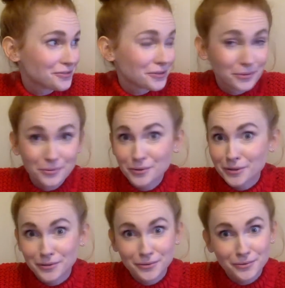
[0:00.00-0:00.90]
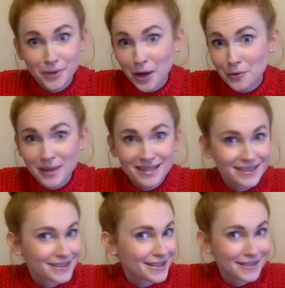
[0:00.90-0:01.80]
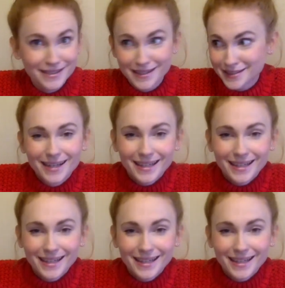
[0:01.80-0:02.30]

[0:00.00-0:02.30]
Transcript: no clue how many days later.